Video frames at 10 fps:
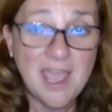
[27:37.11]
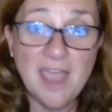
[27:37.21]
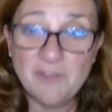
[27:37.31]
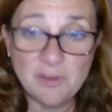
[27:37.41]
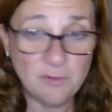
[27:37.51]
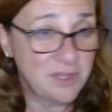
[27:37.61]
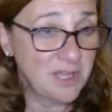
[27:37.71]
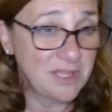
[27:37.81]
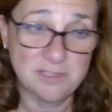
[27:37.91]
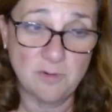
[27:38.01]
Everyone
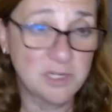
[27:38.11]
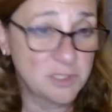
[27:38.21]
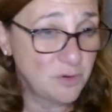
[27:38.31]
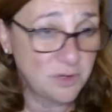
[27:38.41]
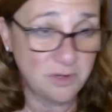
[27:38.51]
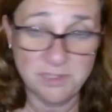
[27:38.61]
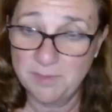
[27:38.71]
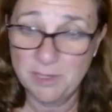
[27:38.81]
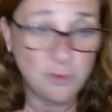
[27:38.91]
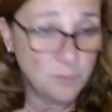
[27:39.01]
at the squash court knows
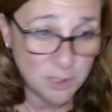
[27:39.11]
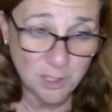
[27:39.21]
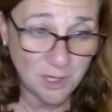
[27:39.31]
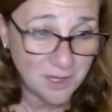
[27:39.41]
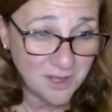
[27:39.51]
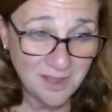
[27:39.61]
about UberDoc.